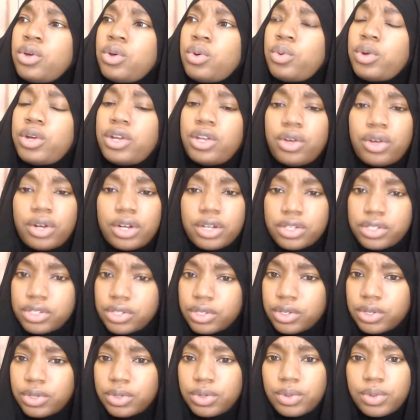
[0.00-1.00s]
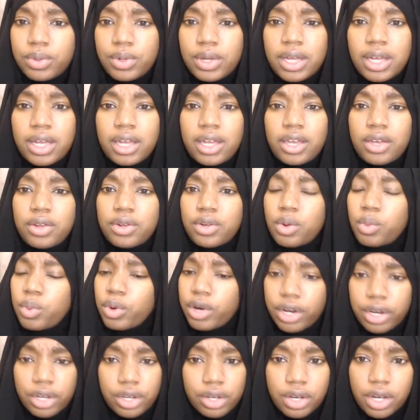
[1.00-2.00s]
what are you going to do?
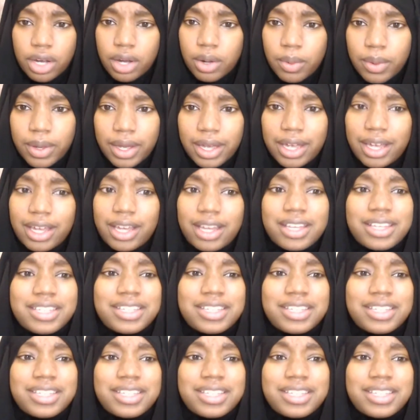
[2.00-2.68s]
Where are you going?